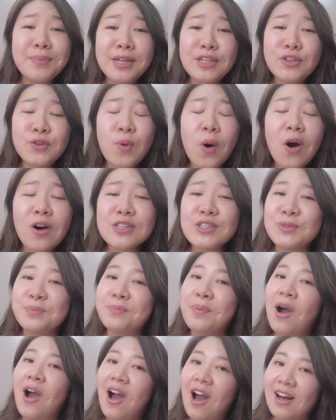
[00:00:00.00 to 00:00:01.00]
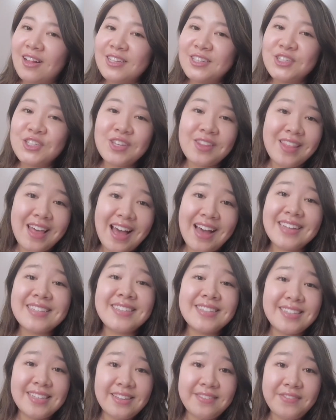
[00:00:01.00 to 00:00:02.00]
you all to polish that
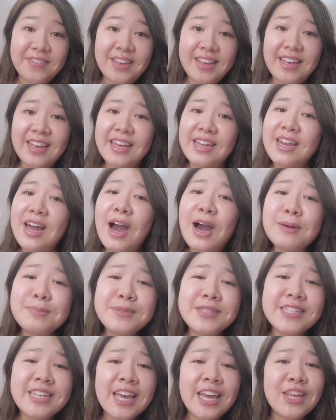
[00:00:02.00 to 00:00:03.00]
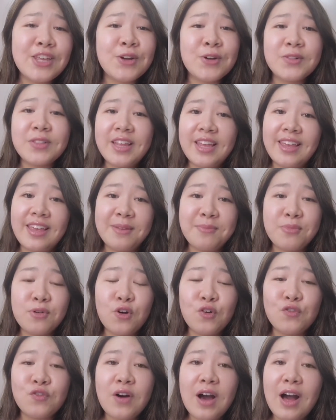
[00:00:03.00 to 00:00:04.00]
CV and update your LinkedIn
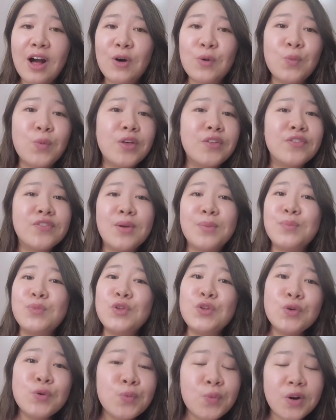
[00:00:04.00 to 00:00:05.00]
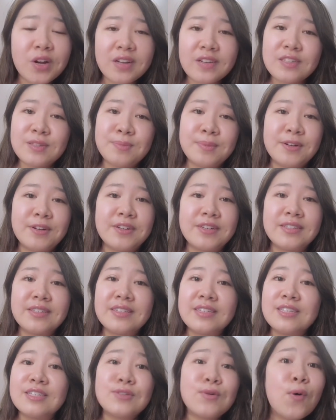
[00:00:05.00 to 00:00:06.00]
profile with some new work
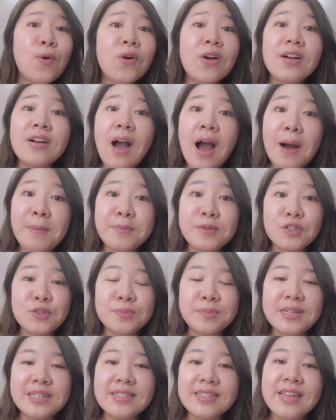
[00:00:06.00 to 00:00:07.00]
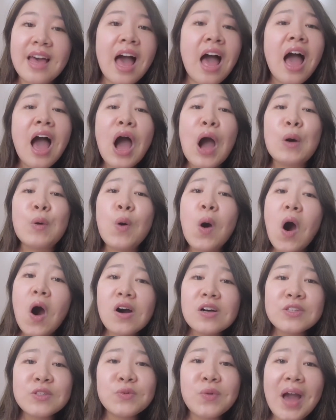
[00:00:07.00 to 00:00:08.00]
experiences or accomplishments. I will
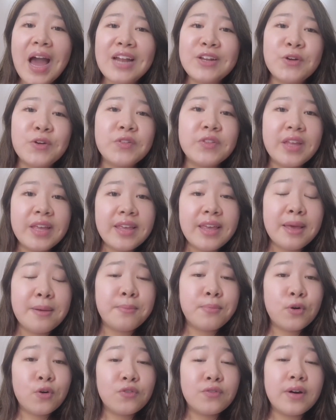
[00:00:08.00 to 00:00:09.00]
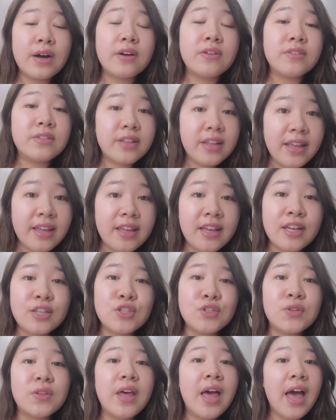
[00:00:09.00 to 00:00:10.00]
also add your LinkedIn profile link
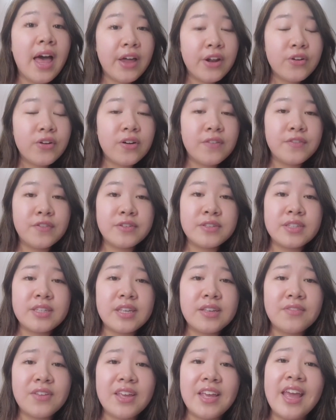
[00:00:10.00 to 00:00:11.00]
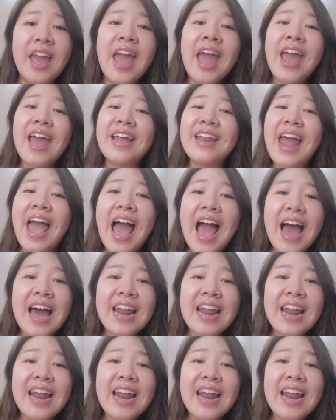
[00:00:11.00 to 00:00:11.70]
to the header of your CV and add